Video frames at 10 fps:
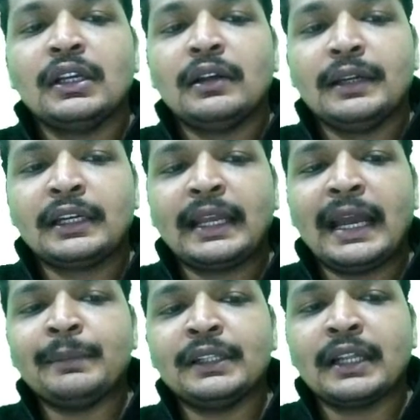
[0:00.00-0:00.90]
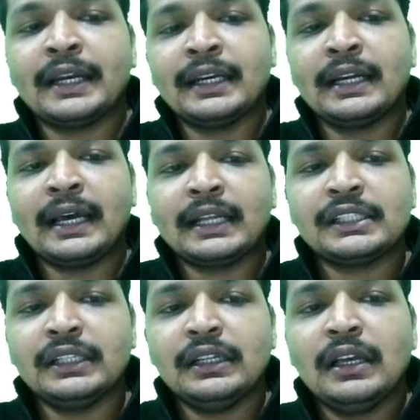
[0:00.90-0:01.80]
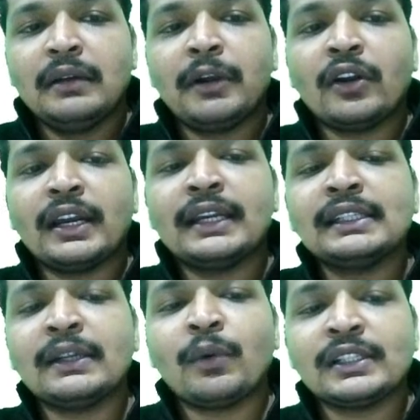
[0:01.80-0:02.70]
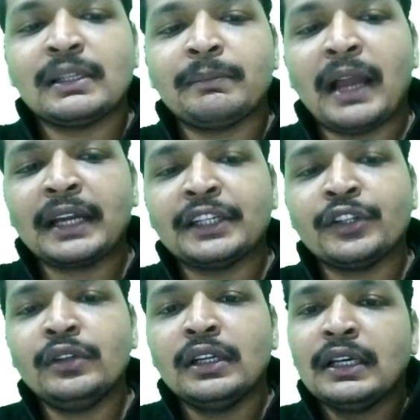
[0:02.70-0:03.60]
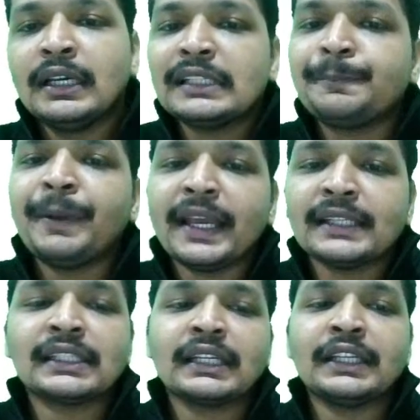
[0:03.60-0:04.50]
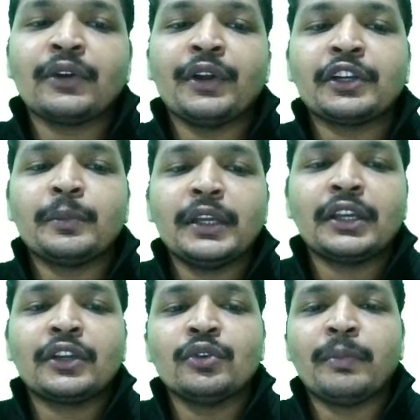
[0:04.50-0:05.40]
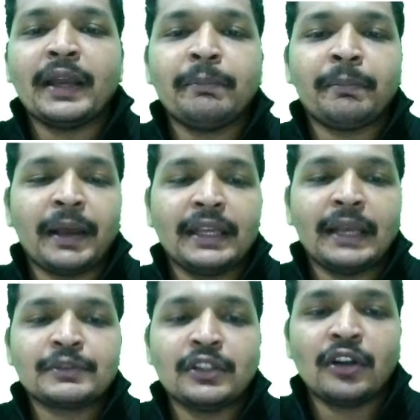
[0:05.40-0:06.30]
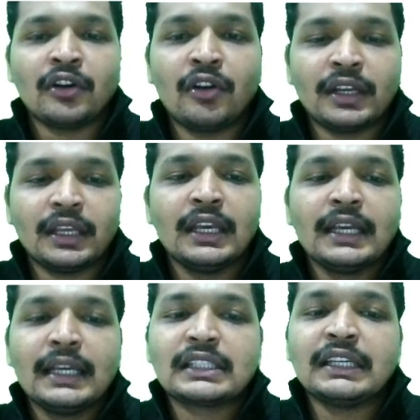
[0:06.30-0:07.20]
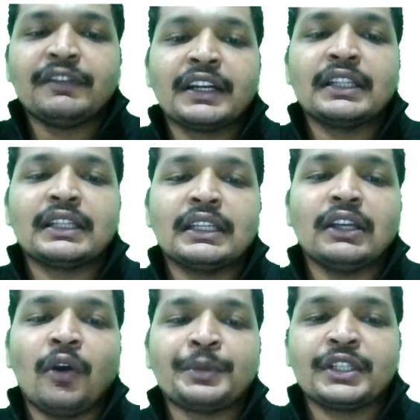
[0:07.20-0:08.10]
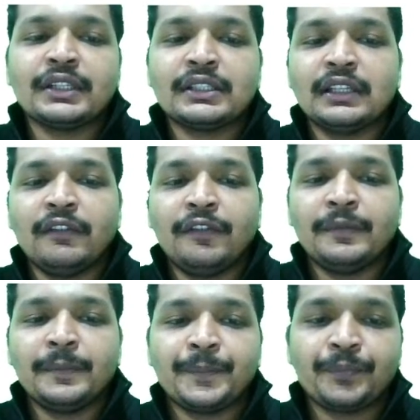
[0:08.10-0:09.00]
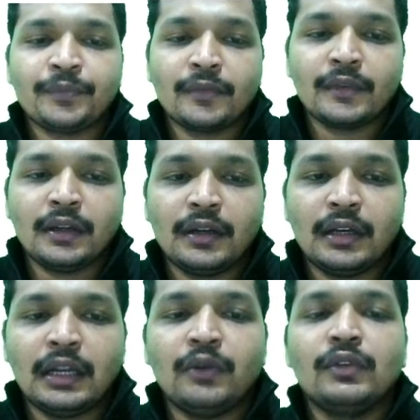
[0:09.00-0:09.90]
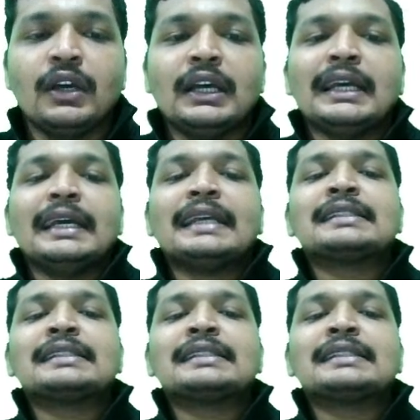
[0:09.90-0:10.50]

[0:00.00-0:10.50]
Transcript: it can be in the radial direction, but on any side, what is the magnitude? It's basically going to be Q by pi epsilon naught A. It's given in the option. Now, is